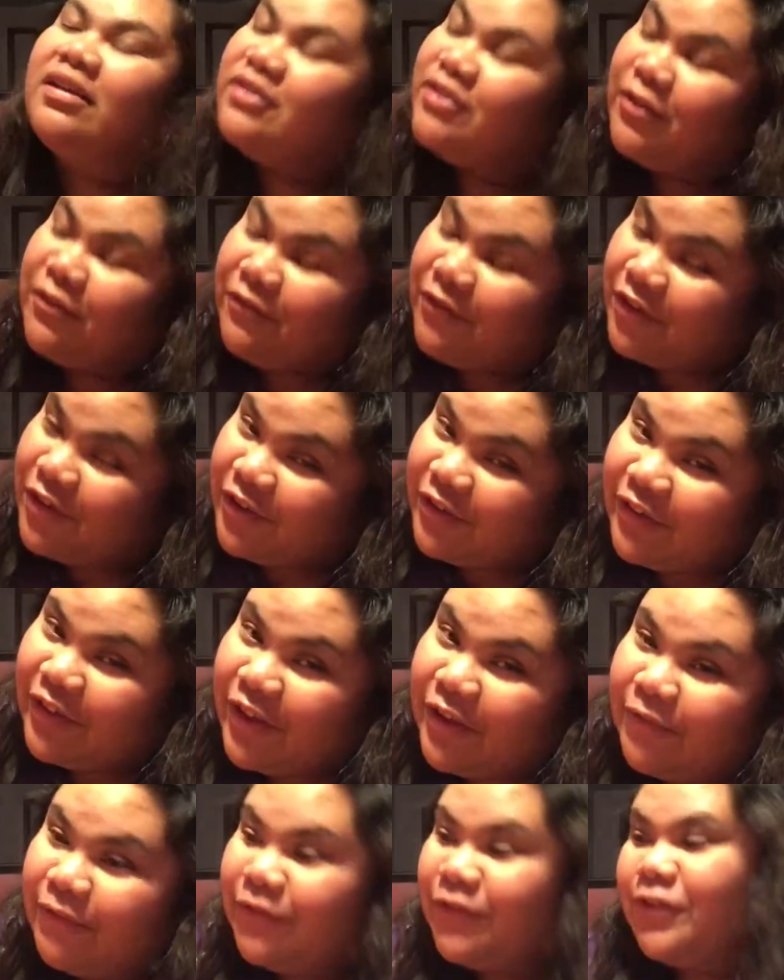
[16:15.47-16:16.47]
as your first
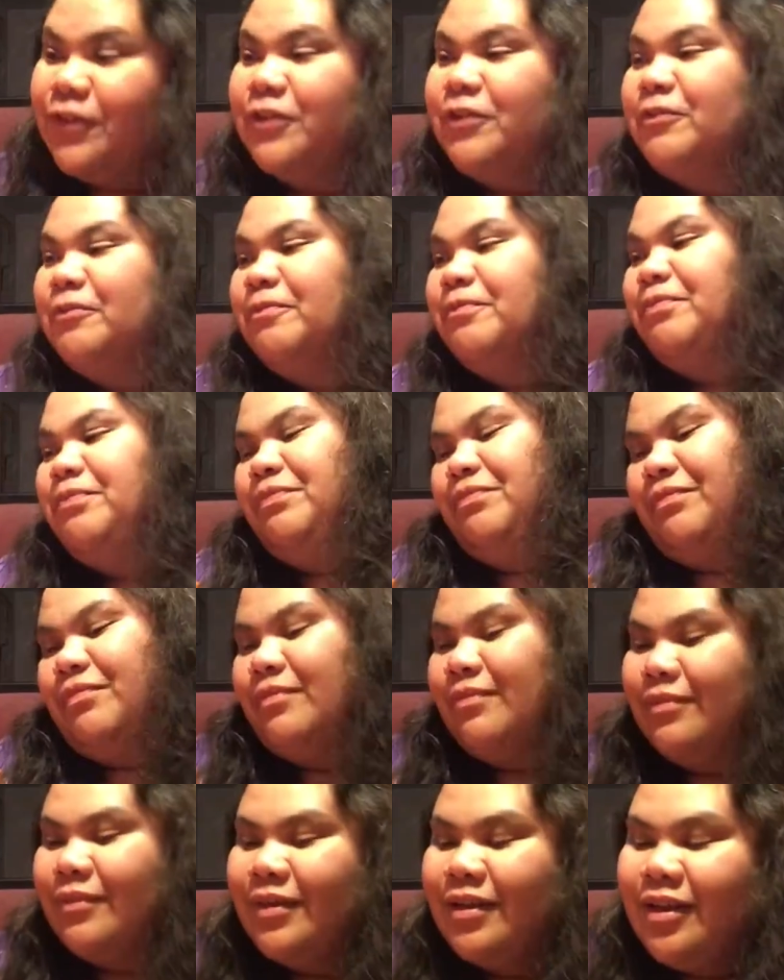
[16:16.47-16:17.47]
love too.
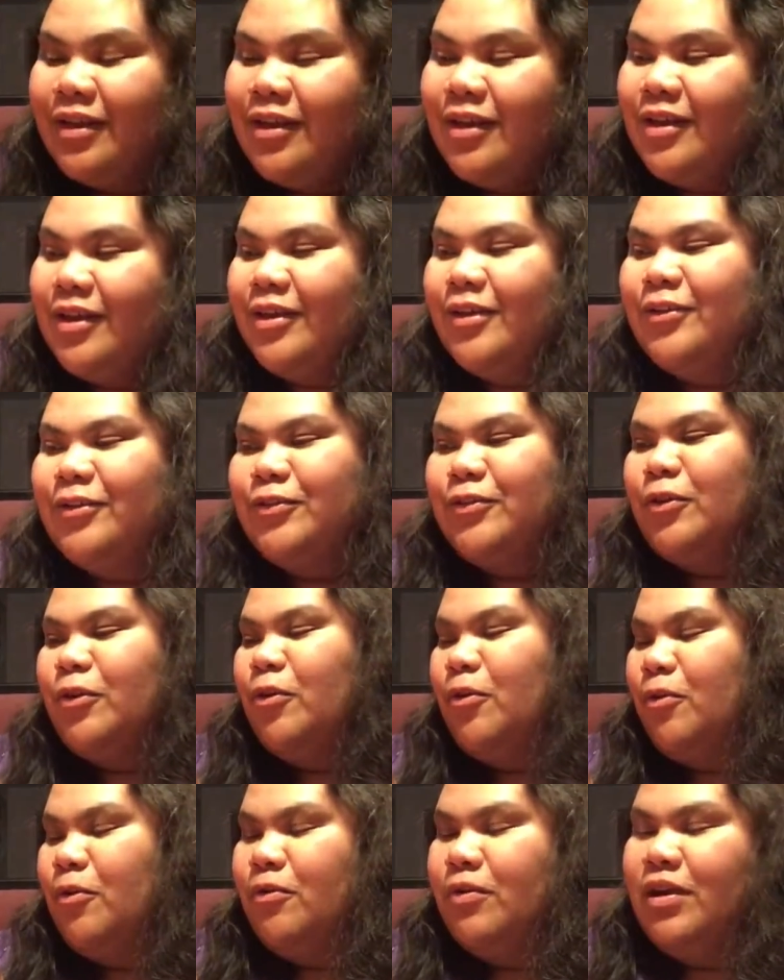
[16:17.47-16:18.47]

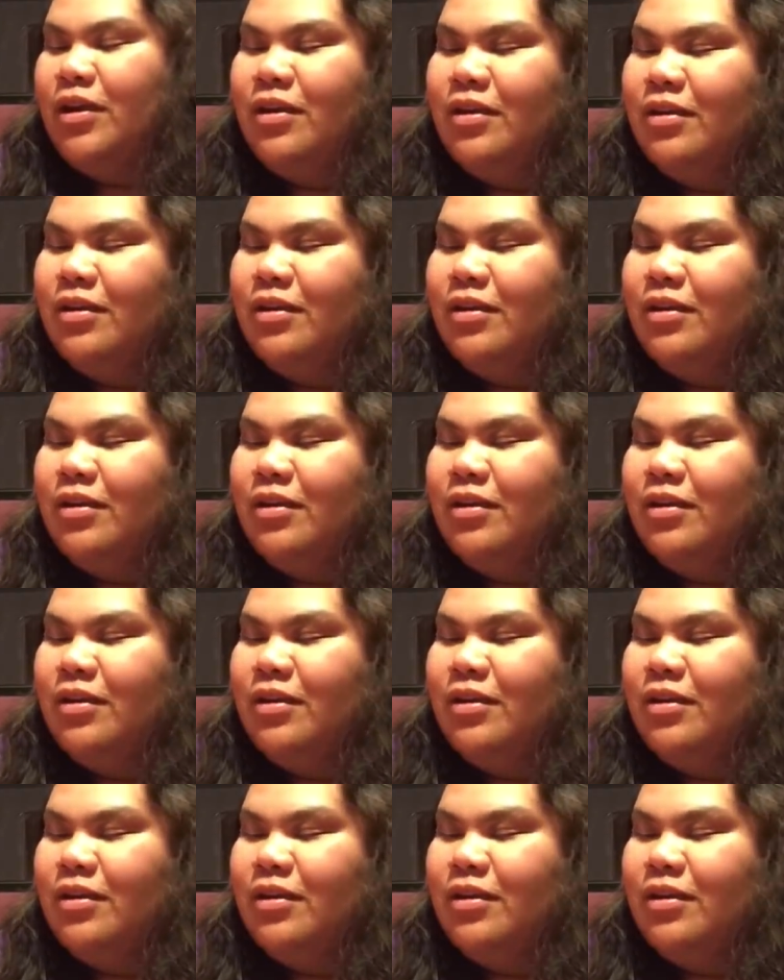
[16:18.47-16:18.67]
So